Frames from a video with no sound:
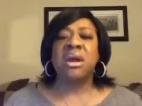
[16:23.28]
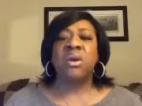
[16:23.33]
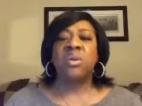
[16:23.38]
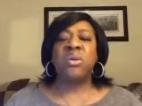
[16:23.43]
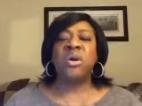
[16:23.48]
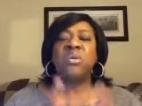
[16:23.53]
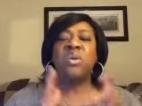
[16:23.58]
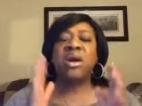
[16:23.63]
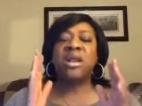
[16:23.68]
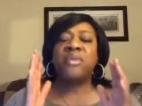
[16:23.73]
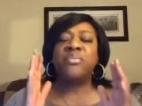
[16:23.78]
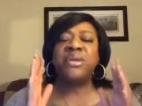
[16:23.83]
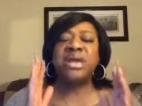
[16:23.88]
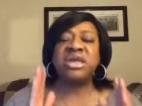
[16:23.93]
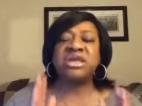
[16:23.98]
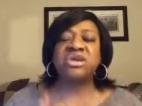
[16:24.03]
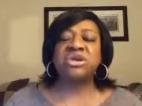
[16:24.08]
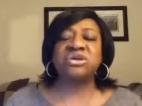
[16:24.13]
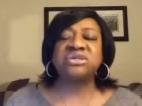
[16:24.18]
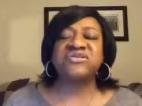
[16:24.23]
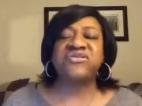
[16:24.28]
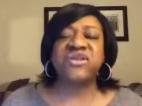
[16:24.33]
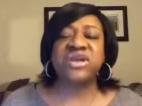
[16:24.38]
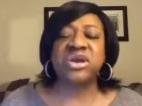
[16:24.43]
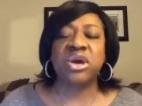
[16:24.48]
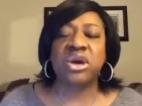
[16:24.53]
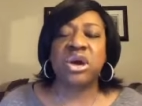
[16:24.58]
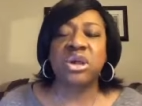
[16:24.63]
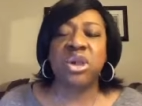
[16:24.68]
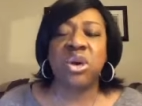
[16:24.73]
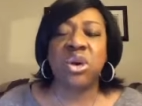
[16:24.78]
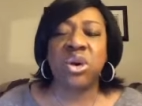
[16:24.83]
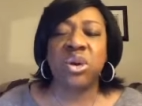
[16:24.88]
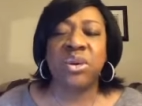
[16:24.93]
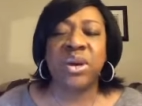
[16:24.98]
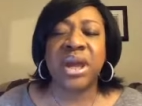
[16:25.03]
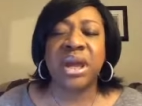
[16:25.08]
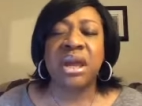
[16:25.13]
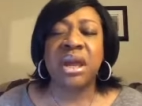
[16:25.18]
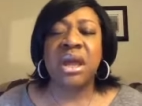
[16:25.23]
We want to be used for your
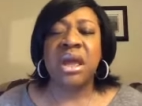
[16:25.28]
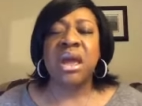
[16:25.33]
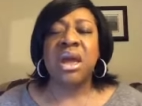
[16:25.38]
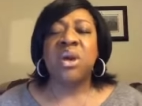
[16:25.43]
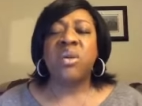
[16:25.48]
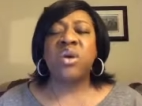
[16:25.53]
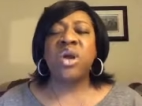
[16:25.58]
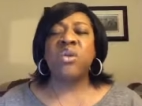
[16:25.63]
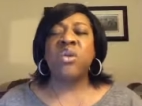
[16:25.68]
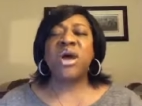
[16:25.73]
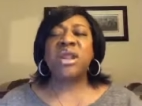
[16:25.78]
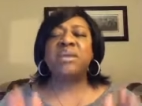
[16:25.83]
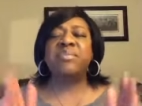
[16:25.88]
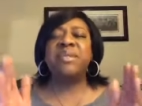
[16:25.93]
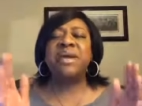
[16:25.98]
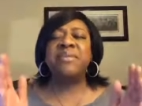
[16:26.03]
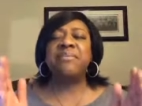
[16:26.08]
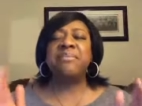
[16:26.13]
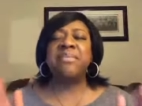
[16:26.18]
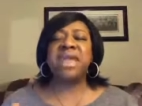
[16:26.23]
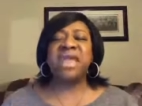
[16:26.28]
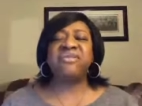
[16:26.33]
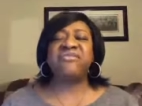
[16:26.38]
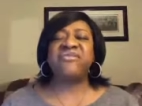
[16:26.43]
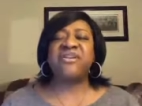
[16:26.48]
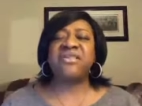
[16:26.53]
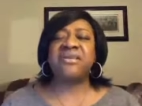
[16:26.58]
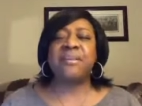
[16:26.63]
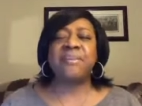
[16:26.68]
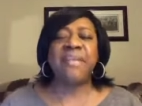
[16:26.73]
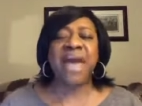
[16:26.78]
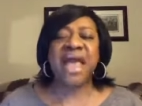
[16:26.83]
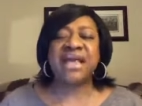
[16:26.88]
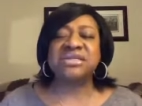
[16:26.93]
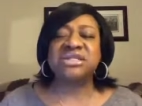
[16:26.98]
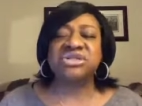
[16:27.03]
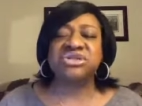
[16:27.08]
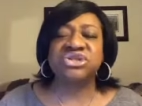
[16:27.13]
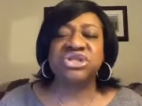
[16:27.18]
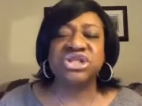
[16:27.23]
glory. We want to be meat for the
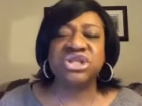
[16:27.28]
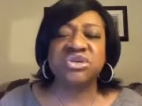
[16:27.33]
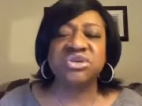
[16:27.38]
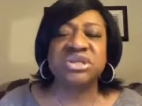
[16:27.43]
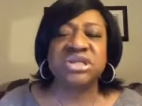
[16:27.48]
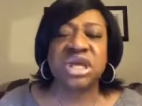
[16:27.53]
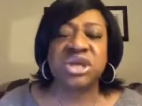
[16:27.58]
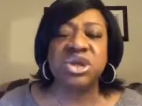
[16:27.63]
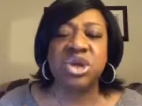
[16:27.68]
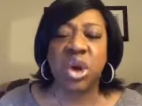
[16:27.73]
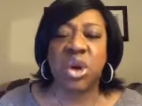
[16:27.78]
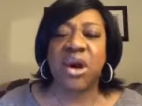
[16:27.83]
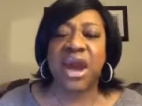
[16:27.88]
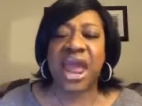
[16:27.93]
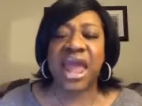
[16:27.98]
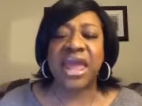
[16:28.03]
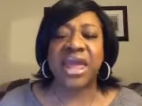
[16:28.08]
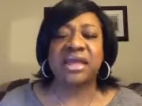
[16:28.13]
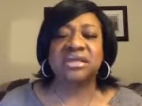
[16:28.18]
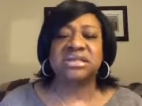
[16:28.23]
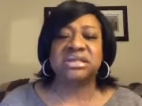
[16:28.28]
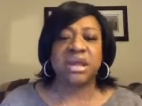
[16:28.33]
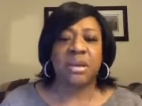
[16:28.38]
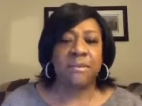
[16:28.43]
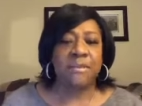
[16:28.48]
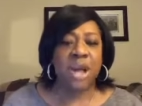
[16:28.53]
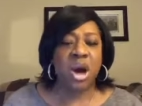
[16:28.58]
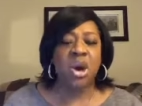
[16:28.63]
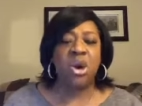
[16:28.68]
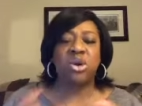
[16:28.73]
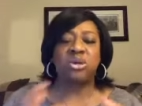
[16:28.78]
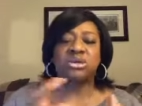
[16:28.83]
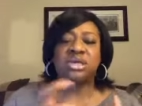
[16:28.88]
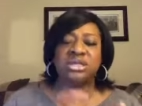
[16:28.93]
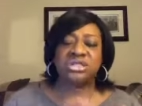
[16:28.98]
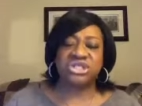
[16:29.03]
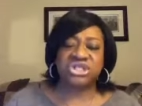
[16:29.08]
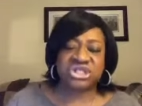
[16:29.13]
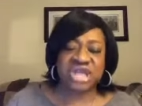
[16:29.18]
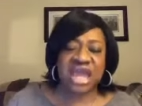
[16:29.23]
master's use in your hands to mold
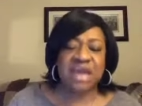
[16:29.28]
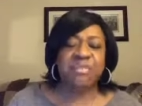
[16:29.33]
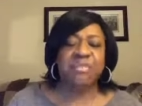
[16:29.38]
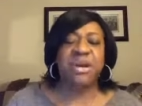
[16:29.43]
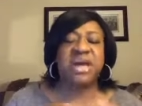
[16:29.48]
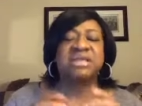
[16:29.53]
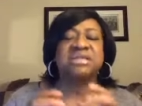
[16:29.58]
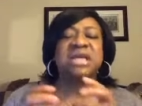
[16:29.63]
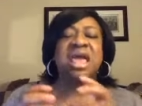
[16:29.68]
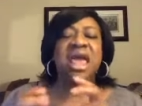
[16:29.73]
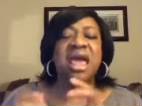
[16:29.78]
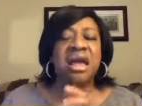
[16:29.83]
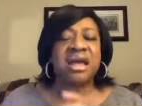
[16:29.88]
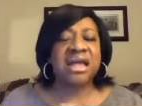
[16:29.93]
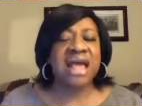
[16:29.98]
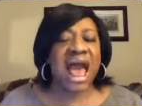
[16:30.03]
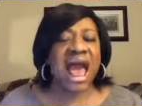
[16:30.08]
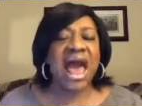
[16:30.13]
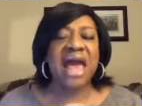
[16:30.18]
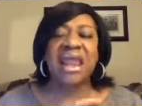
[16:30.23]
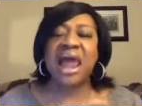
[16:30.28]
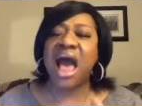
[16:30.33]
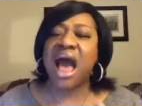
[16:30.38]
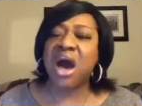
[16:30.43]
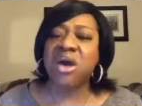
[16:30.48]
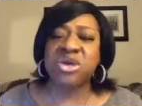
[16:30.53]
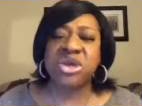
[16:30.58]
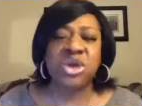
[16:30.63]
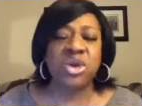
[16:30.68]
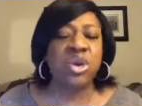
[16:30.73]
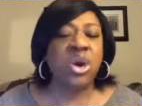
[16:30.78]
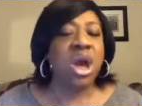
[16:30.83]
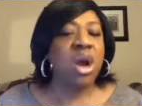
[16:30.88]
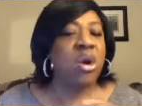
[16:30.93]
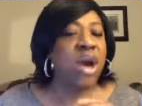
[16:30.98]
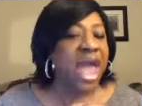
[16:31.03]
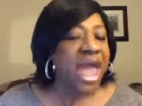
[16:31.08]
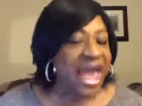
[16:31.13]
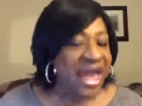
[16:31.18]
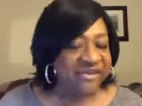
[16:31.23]
and shape us, God, how you
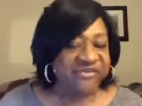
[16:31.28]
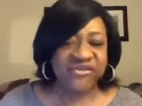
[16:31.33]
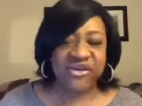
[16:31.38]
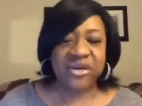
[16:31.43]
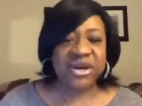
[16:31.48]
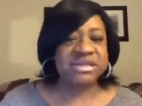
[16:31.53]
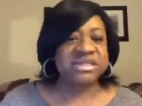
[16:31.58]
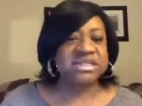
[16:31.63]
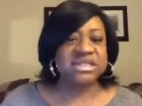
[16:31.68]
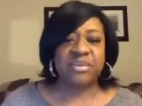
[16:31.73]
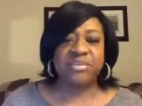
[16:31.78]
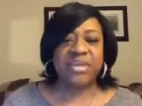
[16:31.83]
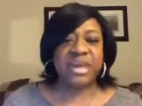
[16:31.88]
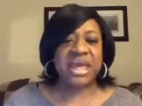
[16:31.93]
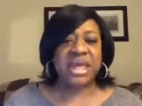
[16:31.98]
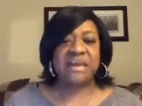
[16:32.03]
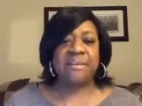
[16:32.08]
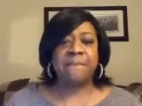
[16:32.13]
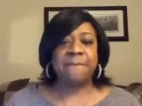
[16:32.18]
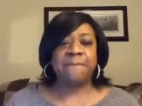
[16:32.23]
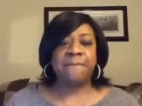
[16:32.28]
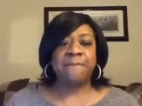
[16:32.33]
have for us to be,